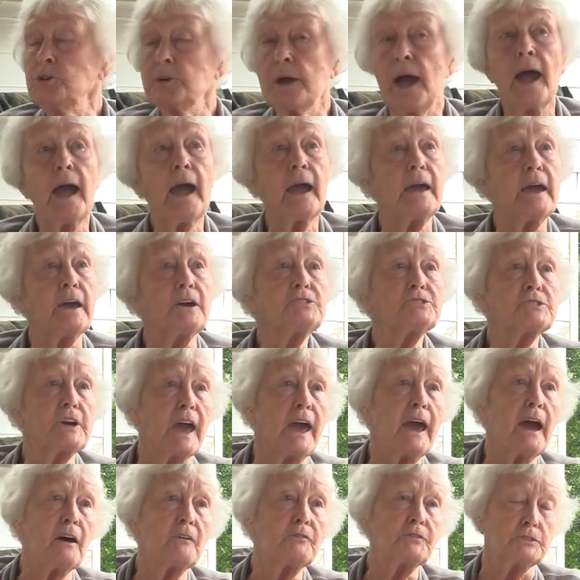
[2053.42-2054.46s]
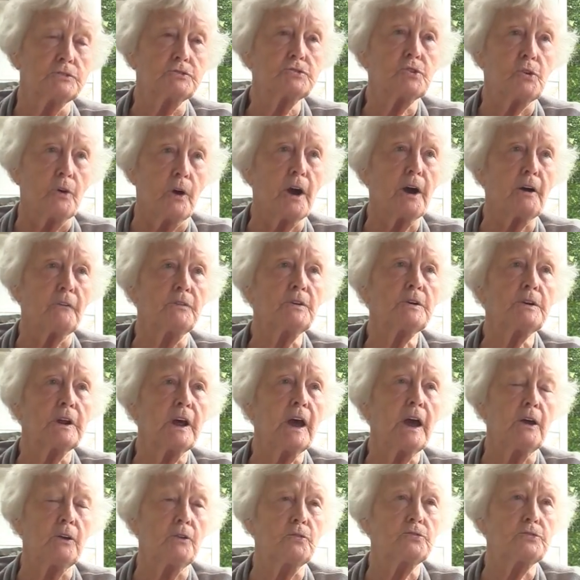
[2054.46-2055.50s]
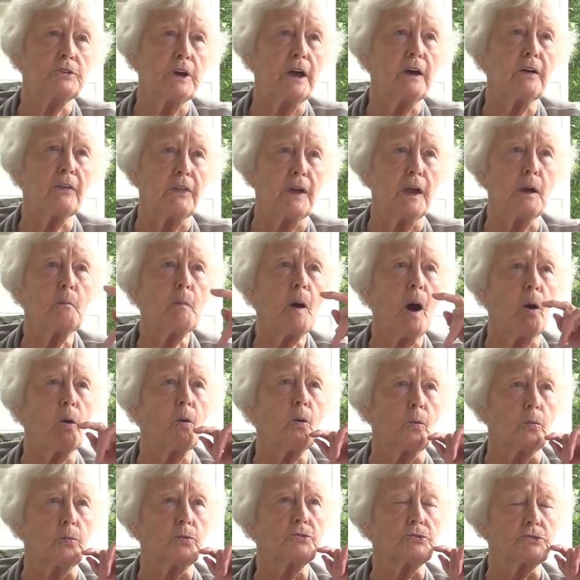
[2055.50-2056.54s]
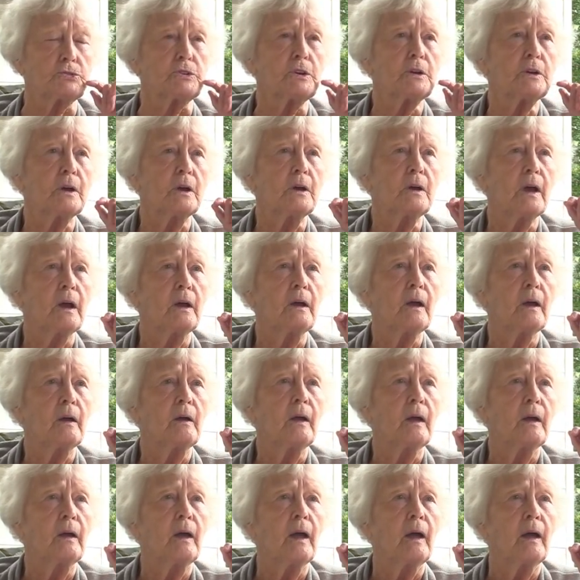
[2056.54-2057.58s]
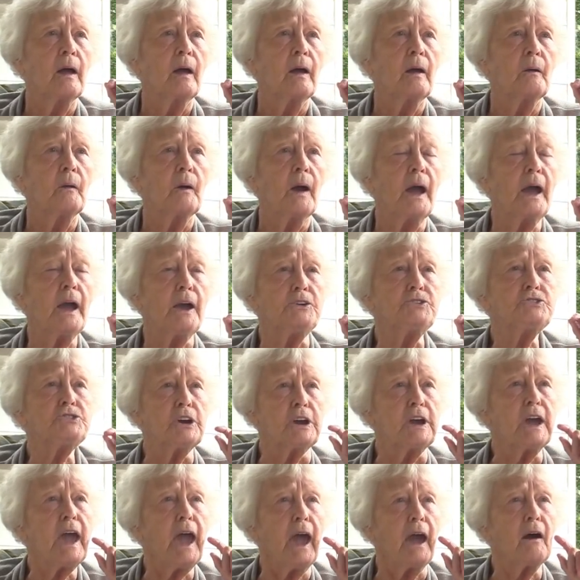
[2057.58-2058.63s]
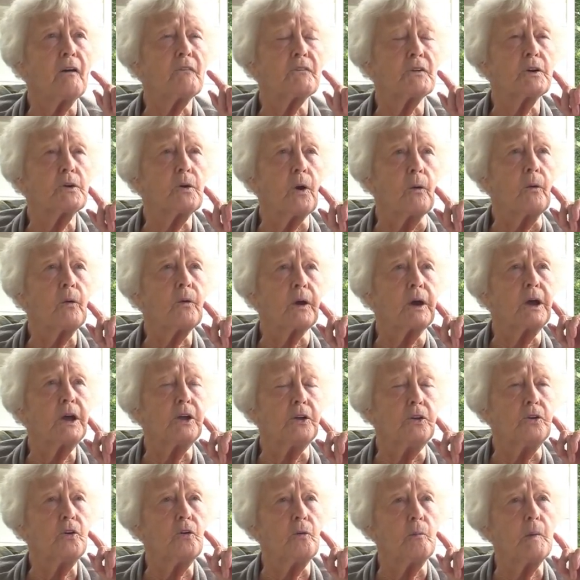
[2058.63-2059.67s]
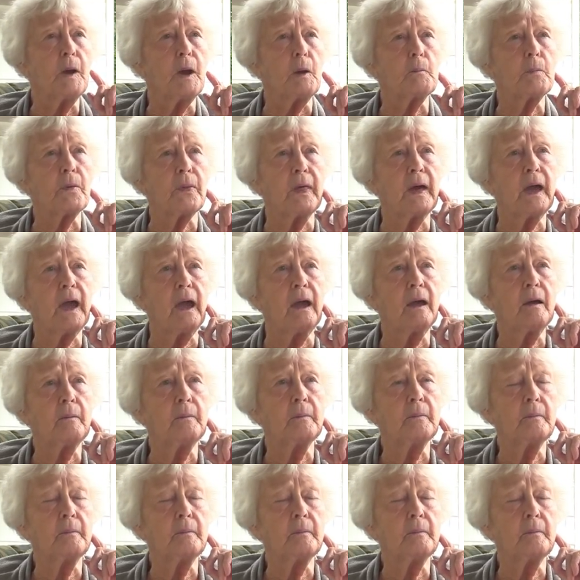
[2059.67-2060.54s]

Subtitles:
I guess Calvin's gravel taters out of them holes. Ain't you, Calvin, or can you remember that?